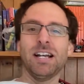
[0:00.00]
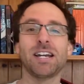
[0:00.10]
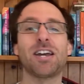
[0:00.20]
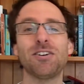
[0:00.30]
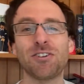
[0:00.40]

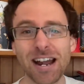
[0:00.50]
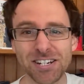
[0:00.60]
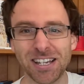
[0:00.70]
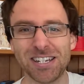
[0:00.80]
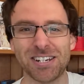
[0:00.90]

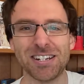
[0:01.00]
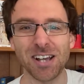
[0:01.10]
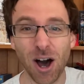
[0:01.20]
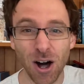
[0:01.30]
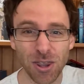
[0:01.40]
Congratulations
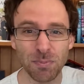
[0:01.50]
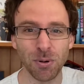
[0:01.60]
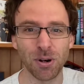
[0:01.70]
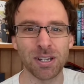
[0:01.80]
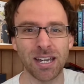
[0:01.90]
on the
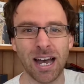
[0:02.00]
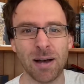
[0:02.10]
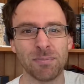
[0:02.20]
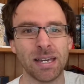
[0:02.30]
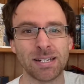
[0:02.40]
book.
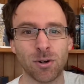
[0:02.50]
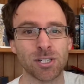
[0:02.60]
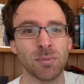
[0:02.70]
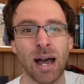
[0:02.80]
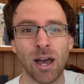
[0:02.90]
It's
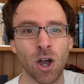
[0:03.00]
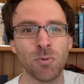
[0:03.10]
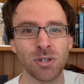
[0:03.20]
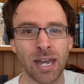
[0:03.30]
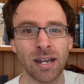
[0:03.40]
awesome. I
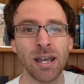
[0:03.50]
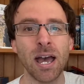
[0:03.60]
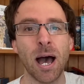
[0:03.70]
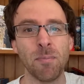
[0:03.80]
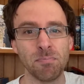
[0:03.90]
hope you get
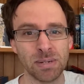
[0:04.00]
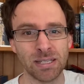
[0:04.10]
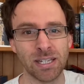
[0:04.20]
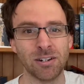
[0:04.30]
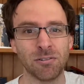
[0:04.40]
a
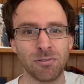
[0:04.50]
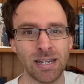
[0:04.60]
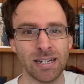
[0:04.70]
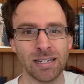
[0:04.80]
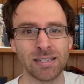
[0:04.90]
million
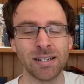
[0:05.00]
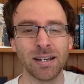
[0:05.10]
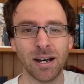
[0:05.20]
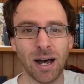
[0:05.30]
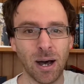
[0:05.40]
readers.
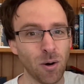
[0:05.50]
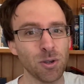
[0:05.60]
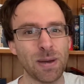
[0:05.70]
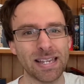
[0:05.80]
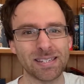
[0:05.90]
All
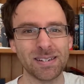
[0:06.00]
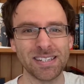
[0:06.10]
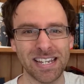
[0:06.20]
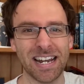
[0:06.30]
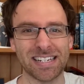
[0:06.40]
the best.
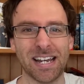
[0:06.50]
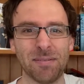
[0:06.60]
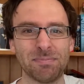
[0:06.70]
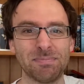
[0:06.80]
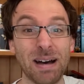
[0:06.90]
See you next
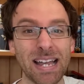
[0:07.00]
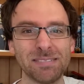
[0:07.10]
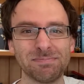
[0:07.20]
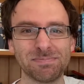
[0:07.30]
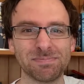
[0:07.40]
time. Bye.